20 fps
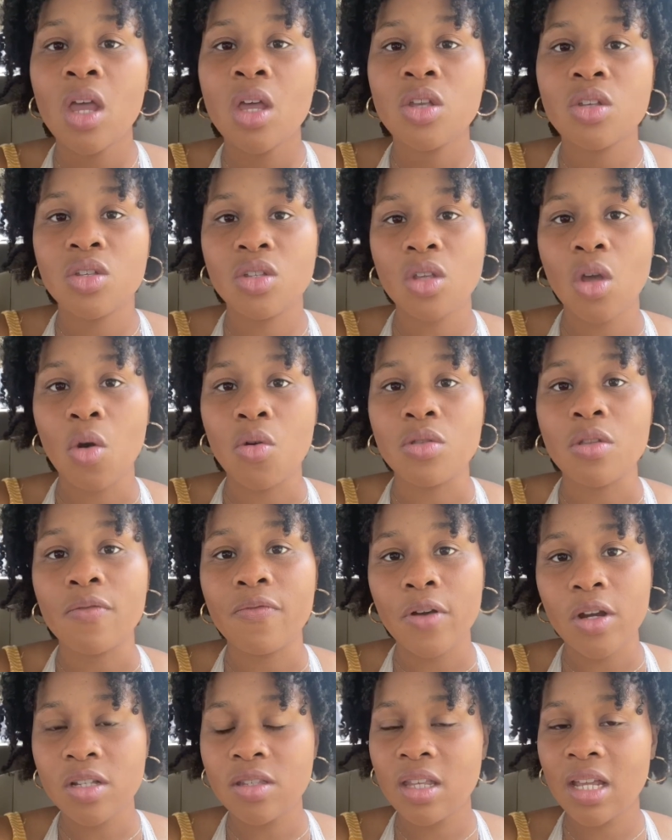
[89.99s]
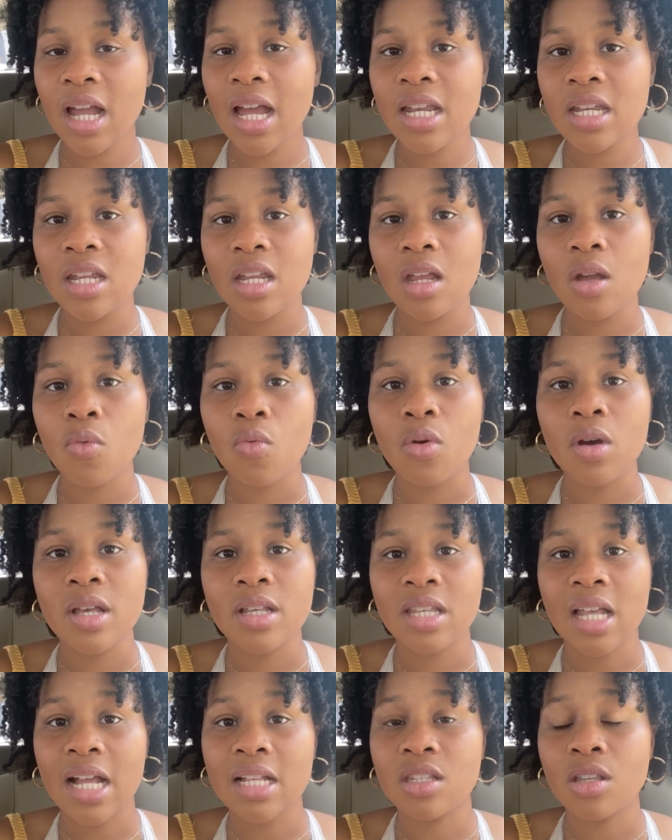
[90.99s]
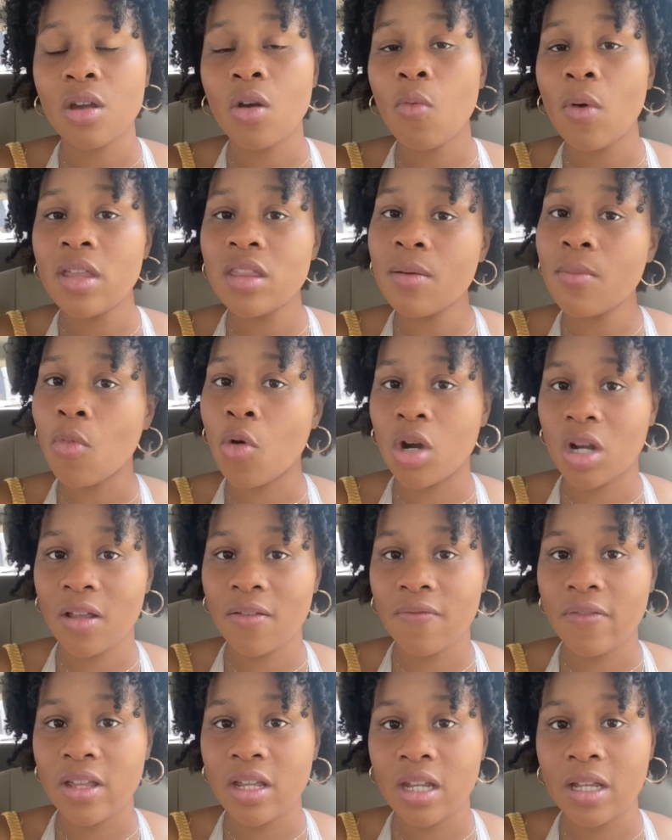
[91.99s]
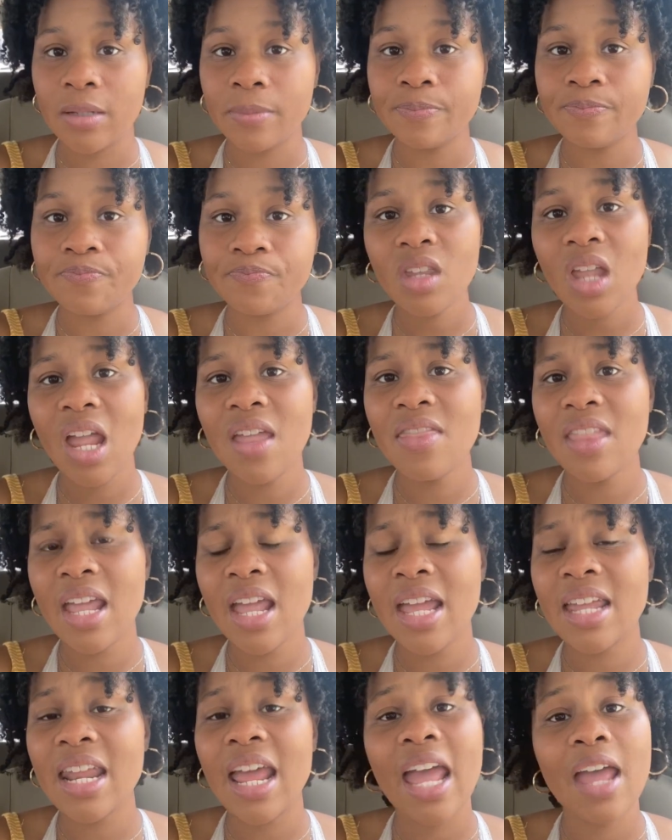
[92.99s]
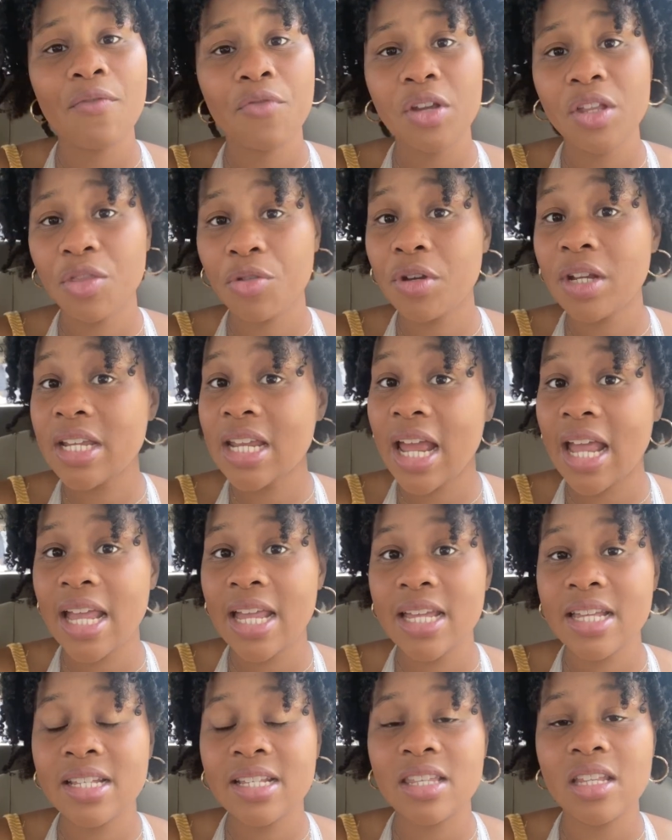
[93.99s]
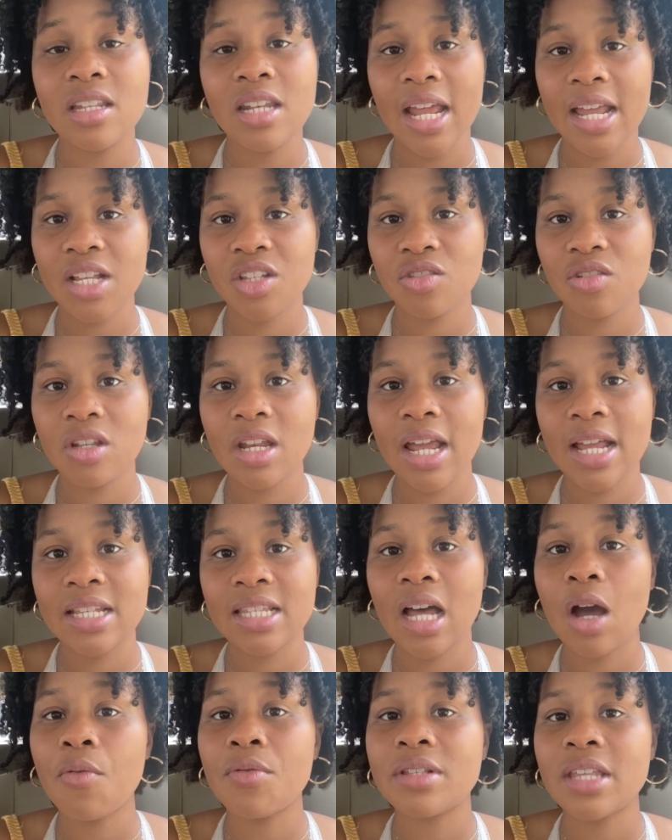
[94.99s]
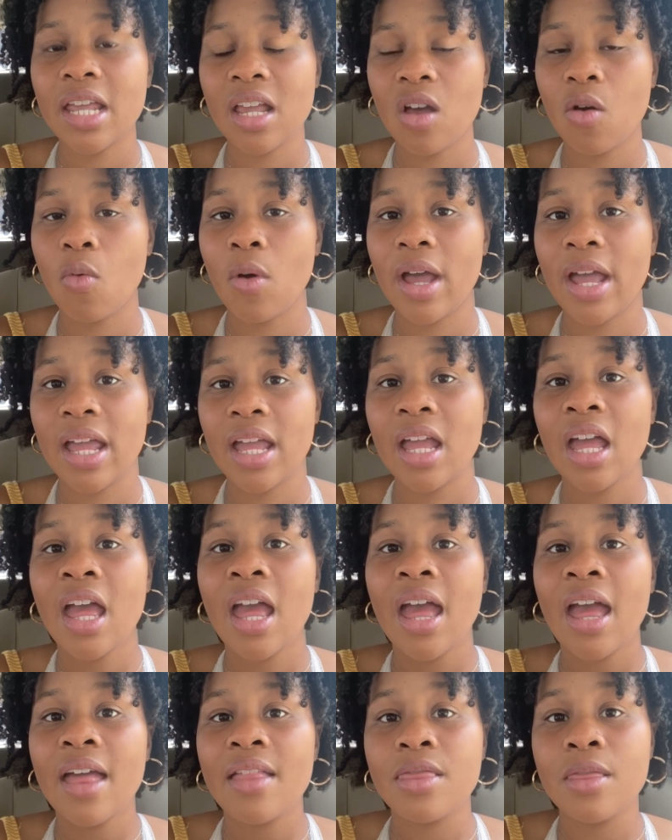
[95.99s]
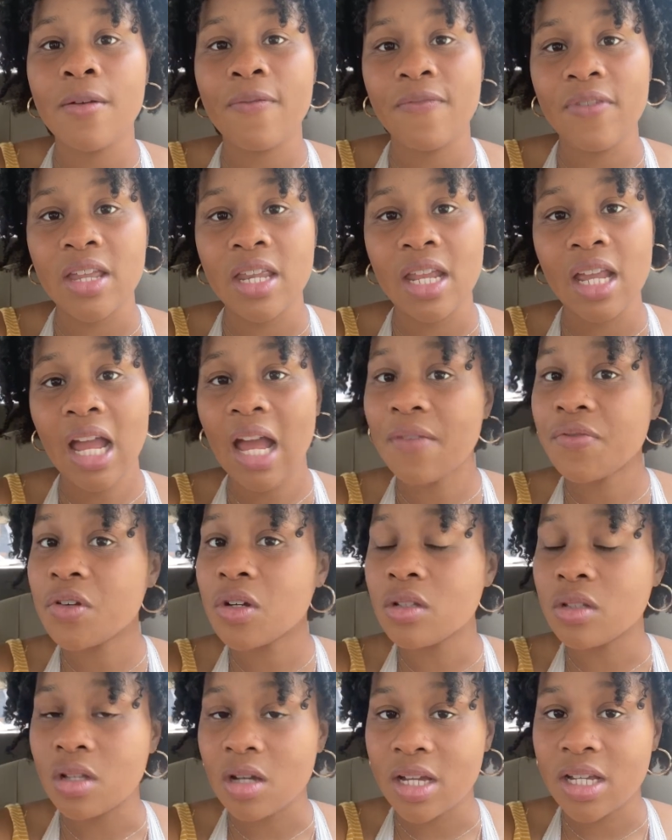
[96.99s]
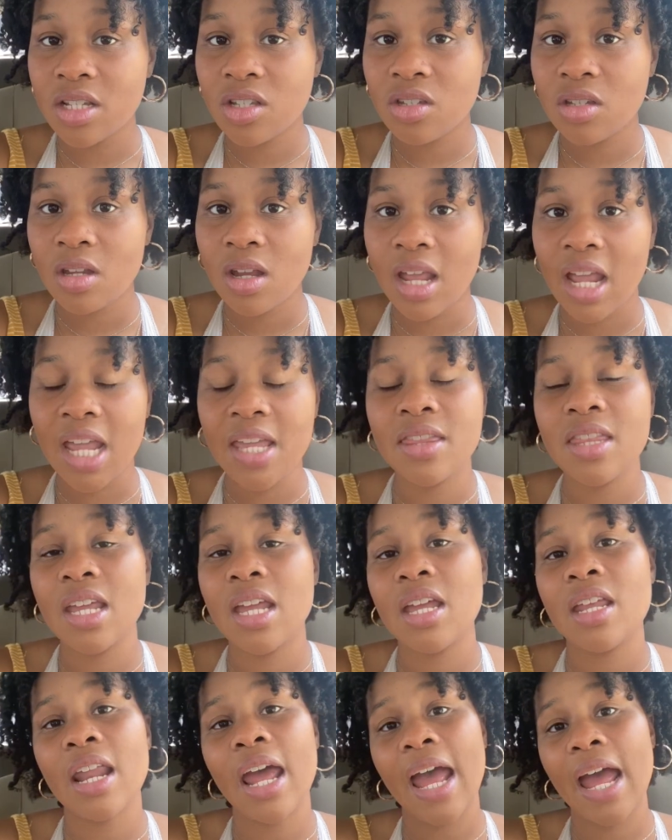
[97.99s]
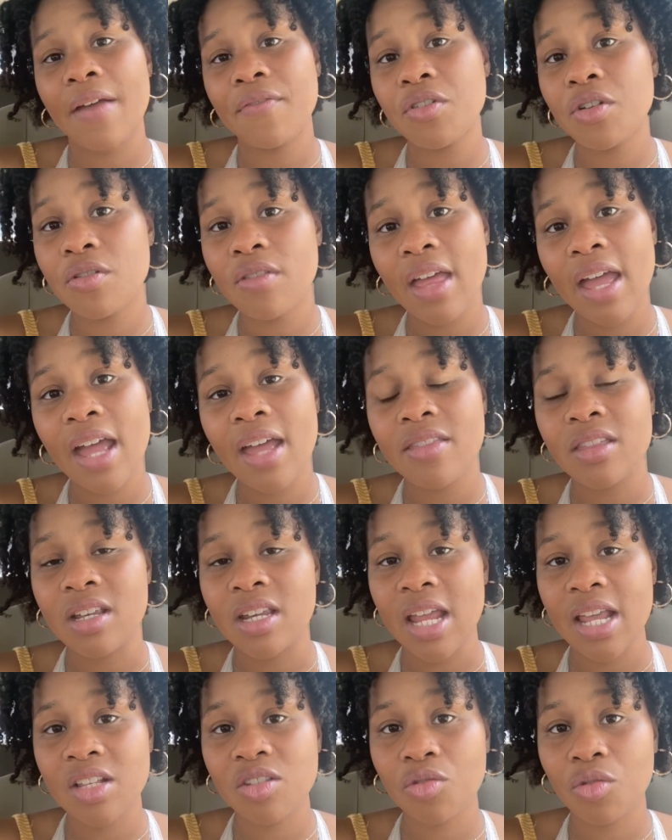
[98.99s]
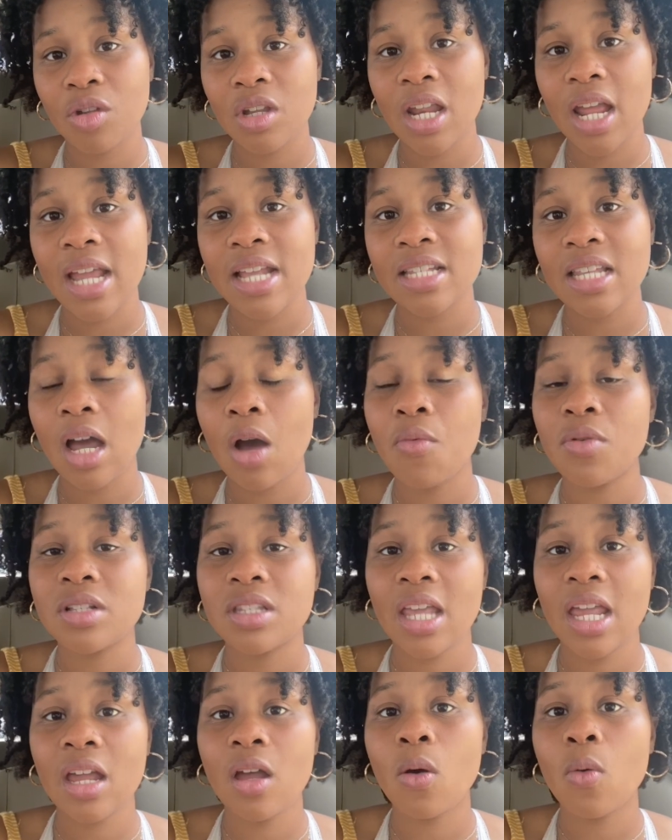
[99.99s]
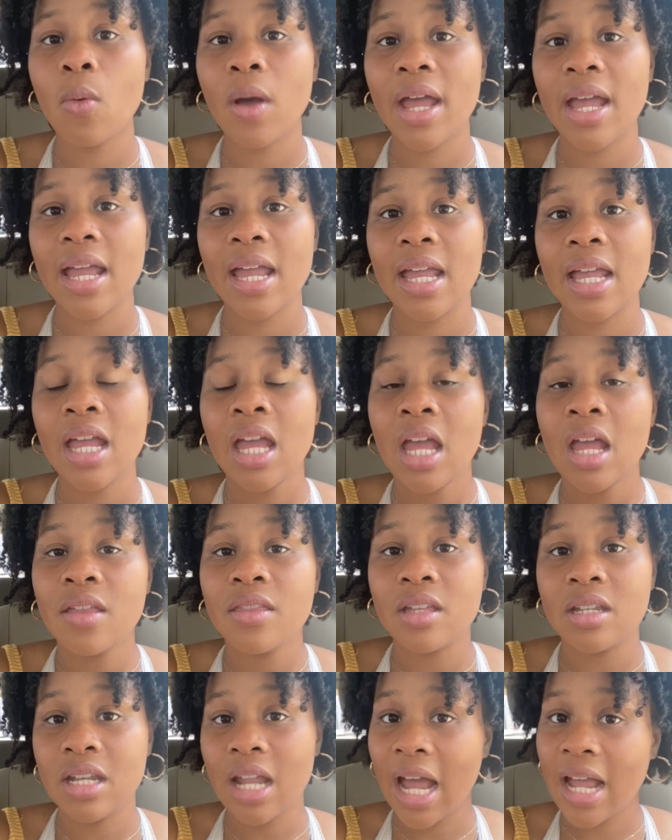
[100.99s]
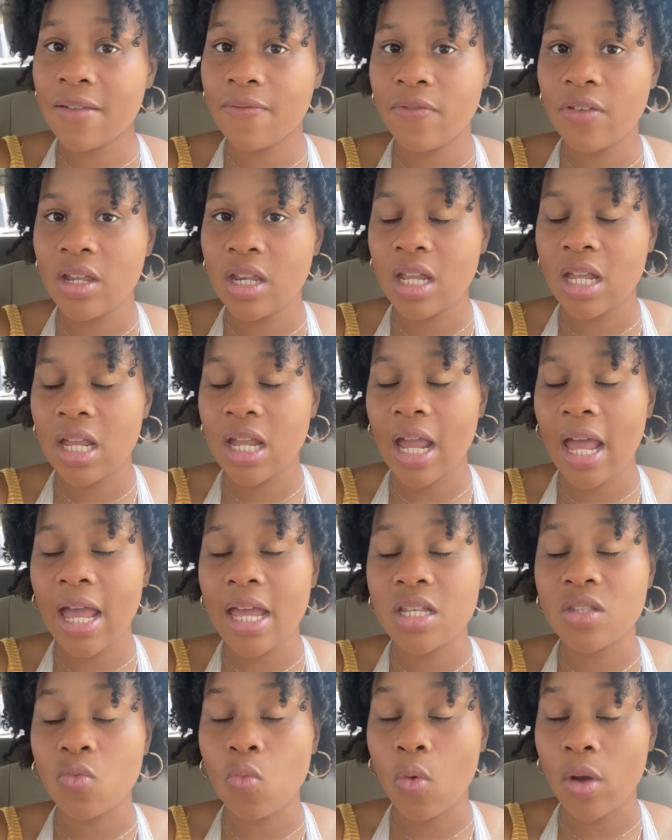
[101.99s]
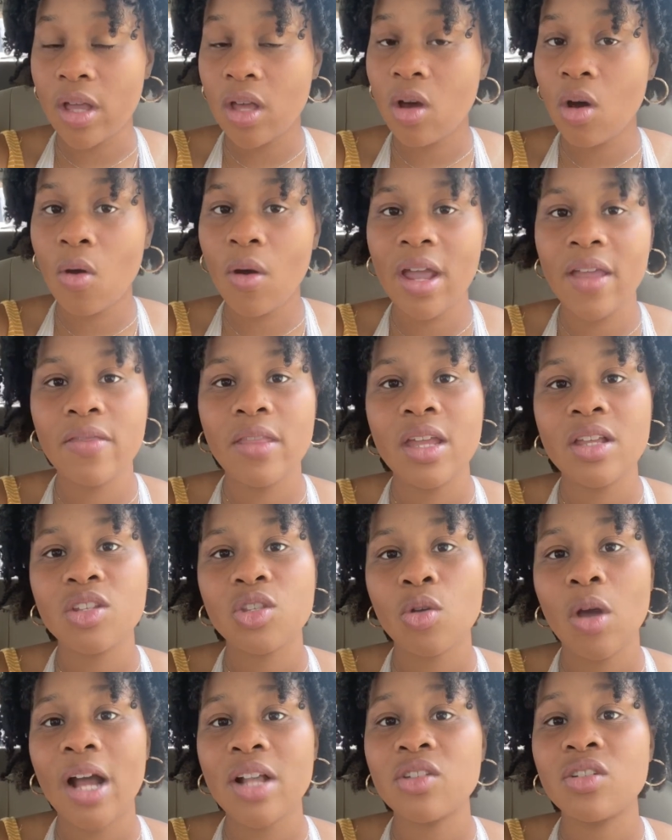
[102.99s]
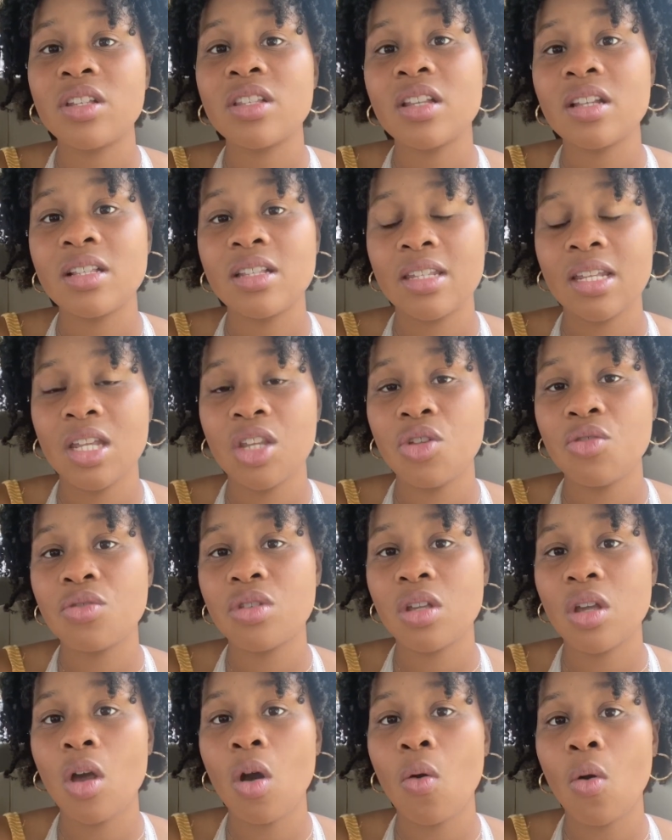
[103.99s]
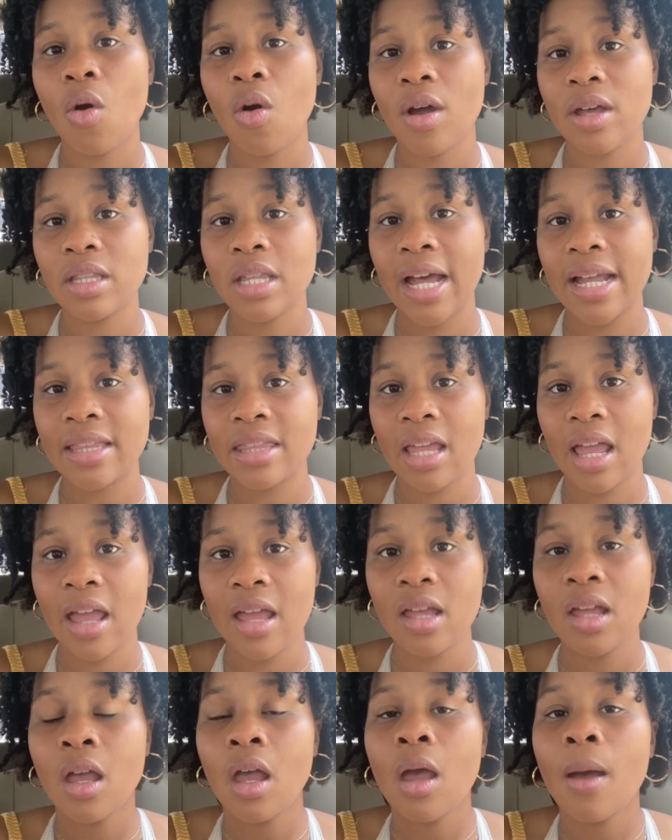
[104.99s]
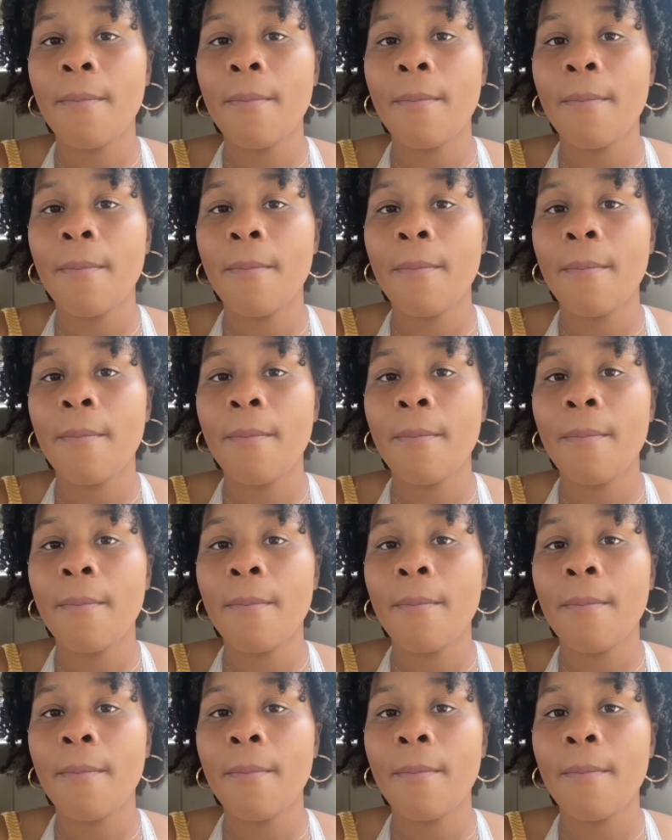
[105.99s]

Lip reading: So the first thing I did was I took away the morning feeding, and then every 3 days, the next 3 days, I would take away the feeding after lunch, and then after that, the next 3 days, I would take away the night feeding as well. And then so I just continue to go on like that.